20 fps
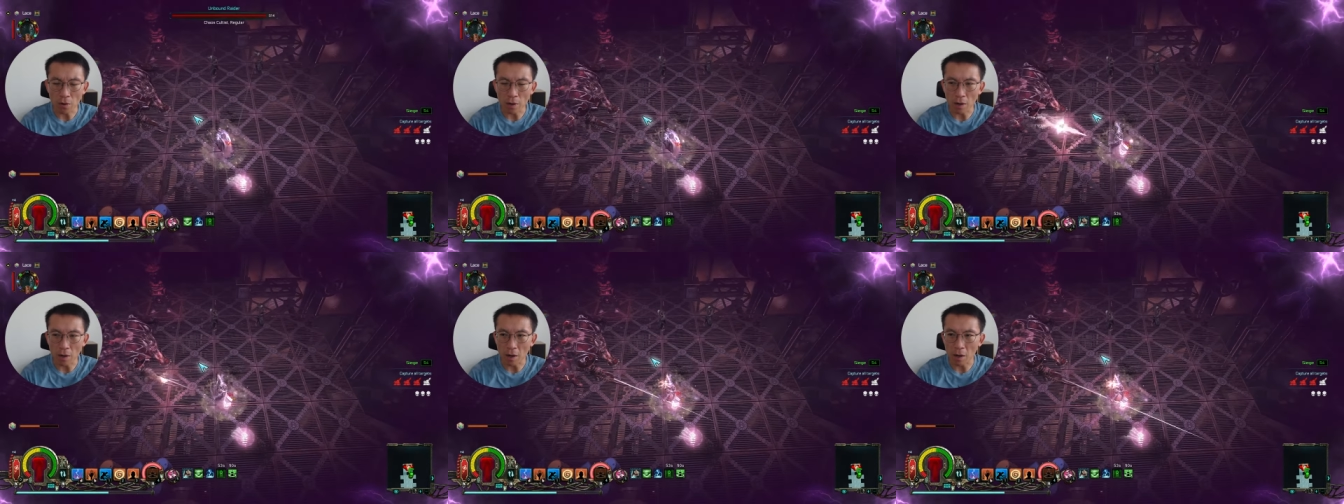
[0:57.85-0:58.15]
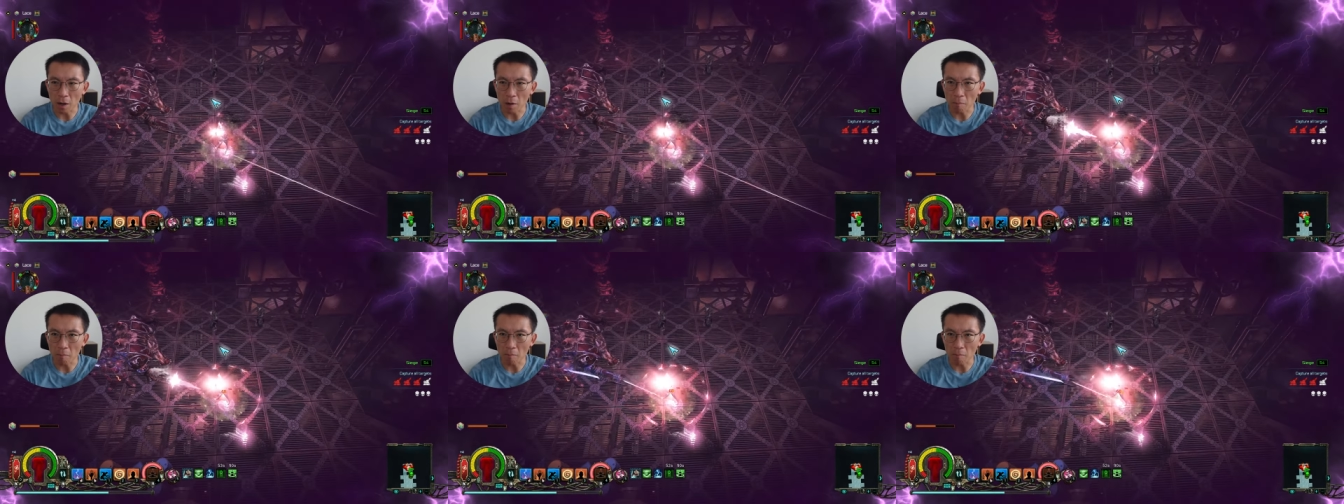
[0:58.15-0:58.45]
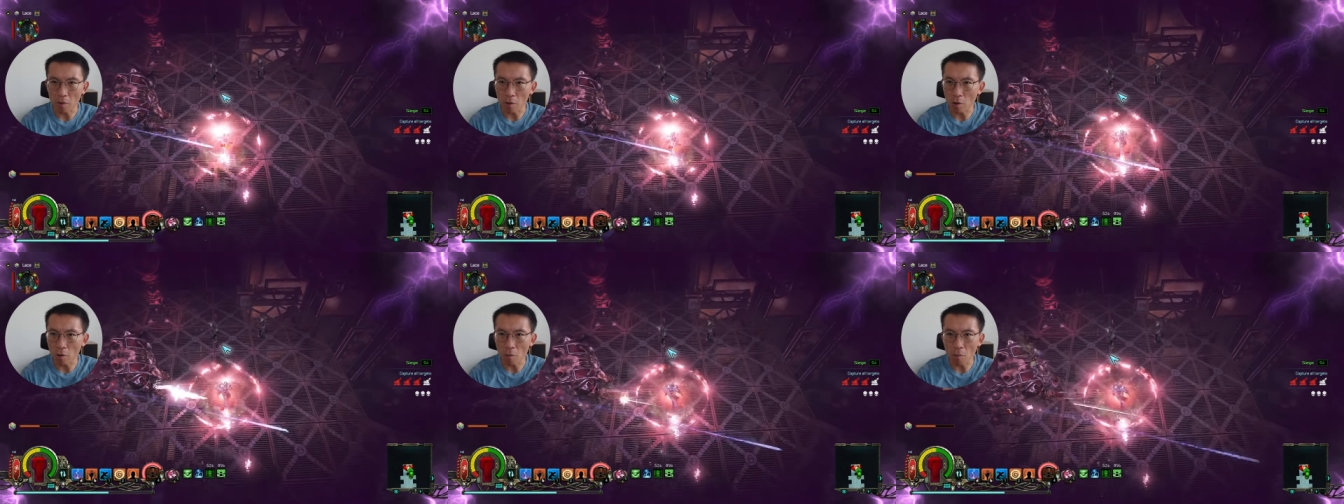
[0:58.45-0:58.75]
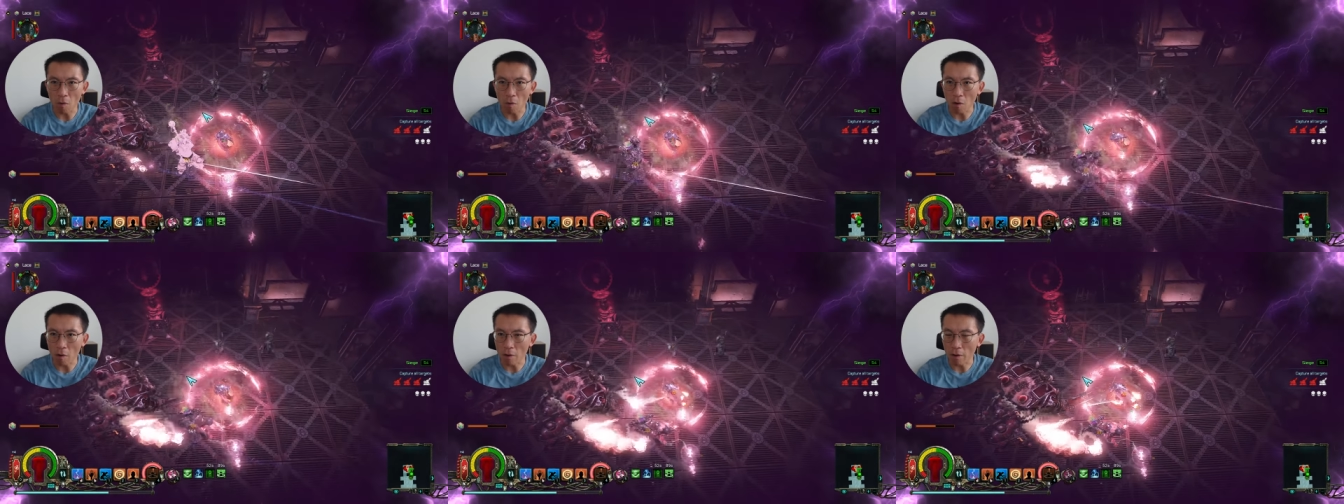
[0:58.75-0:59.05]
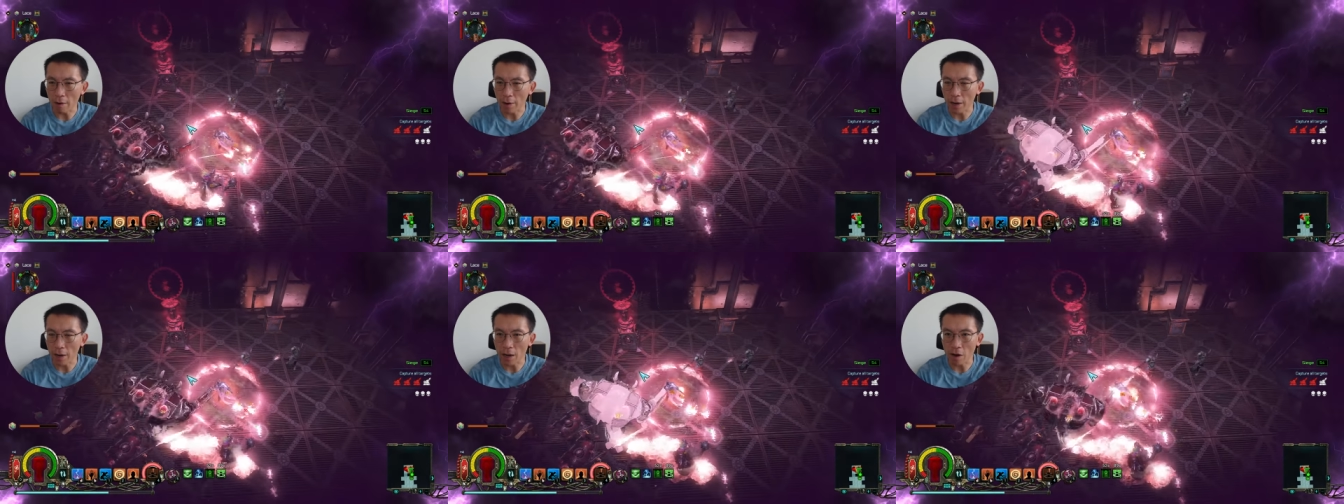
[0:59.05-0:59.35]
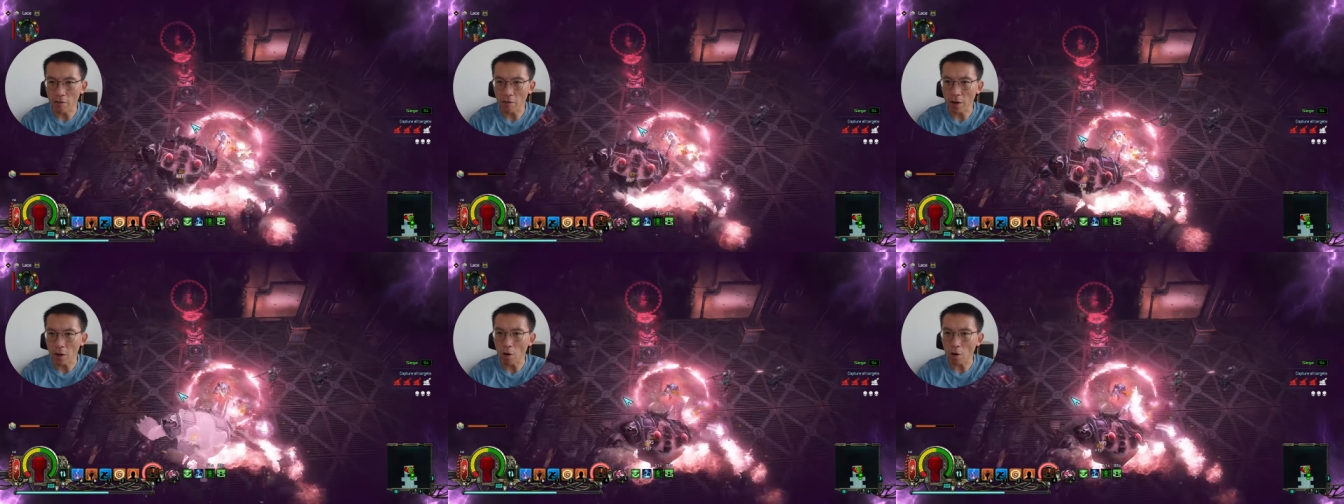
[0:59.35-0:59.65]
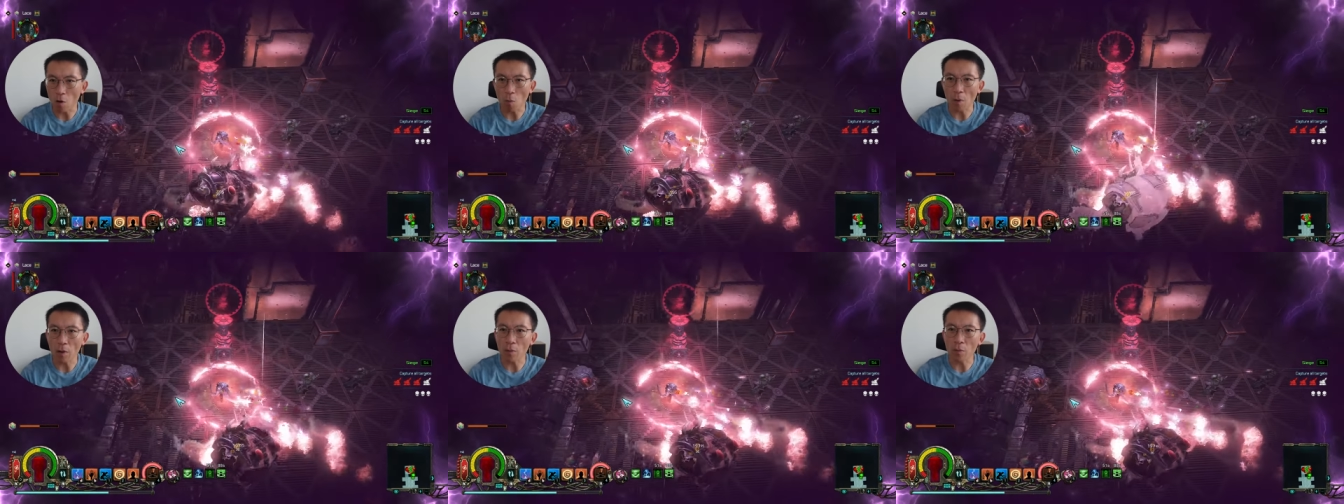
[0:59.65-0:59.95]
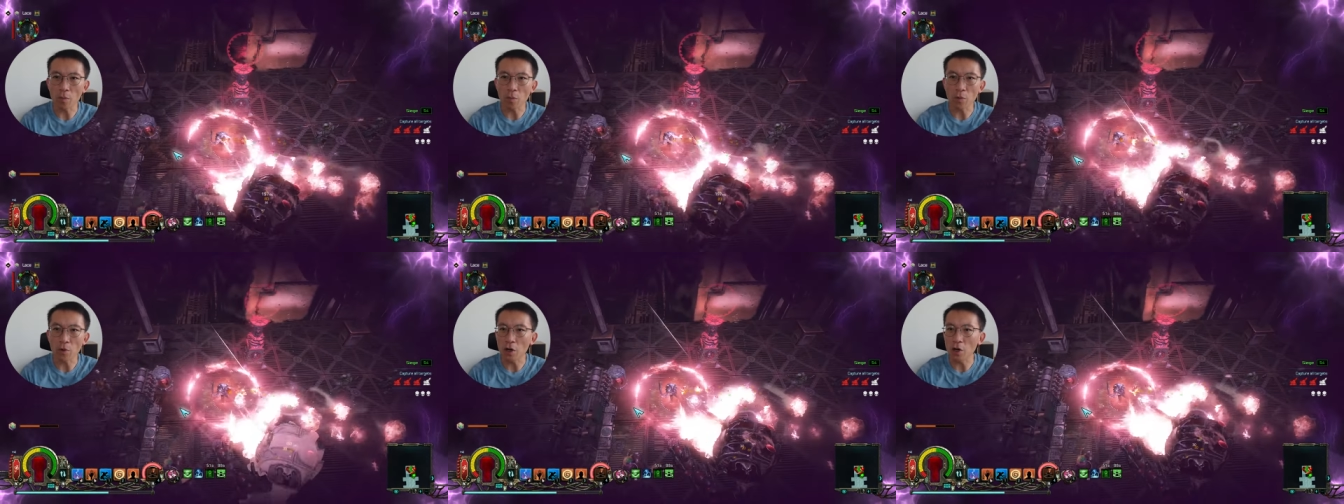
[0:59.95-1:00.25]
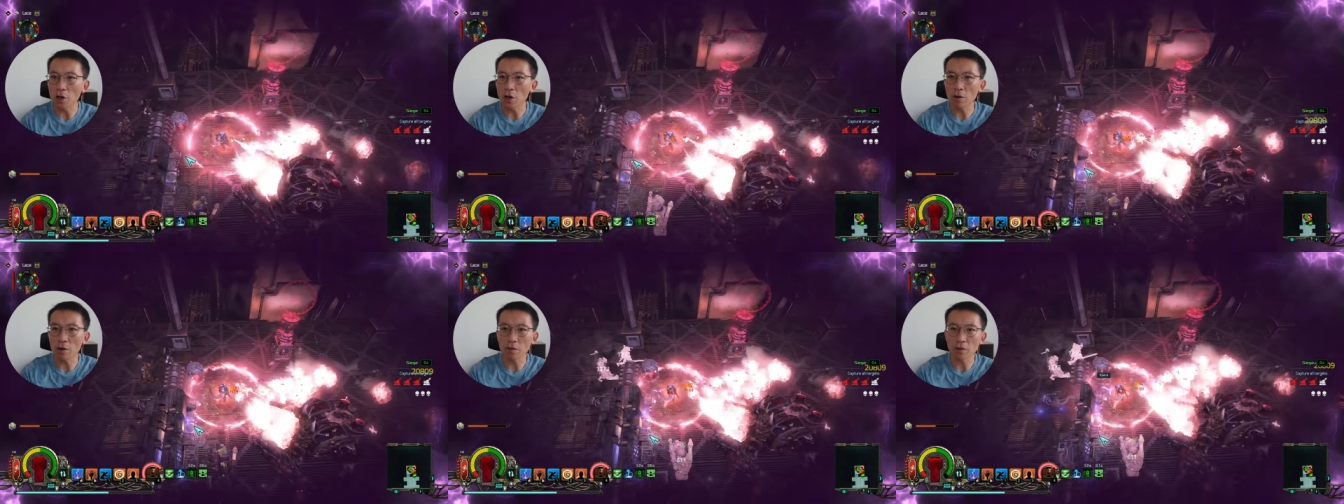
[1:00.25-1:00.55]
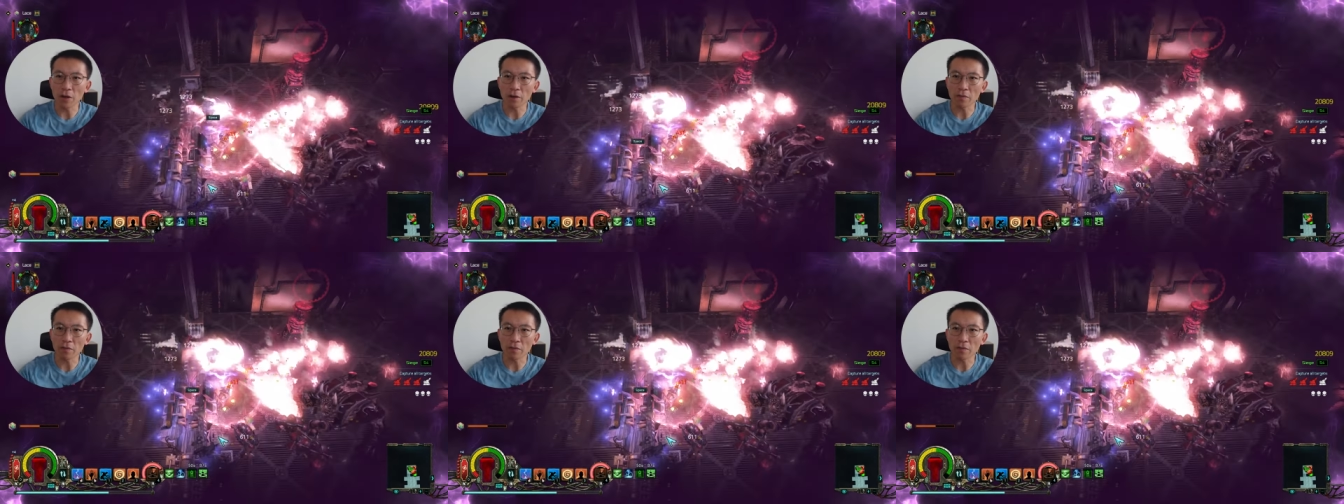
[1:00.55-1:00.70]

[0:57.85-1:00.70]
Um, no more kind of like open world. You